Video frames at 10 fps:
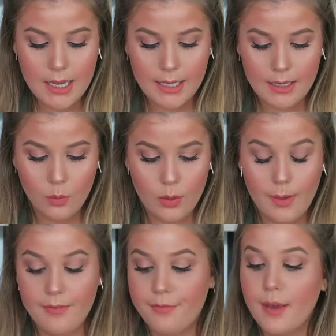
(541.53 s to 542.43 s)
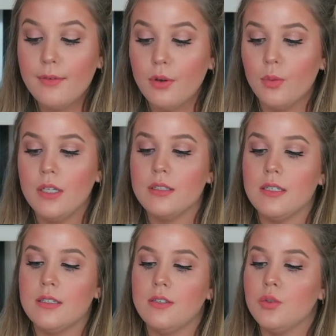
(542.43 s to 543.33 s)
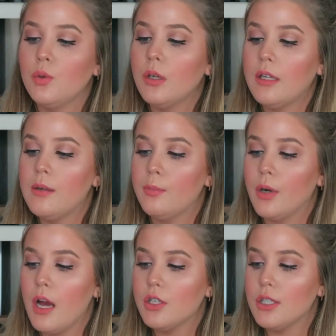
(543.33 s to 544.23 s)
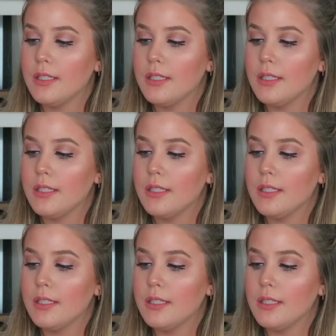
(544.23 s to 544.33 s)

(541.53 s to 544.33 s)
and one of my favorite ones is this dual-ended brush.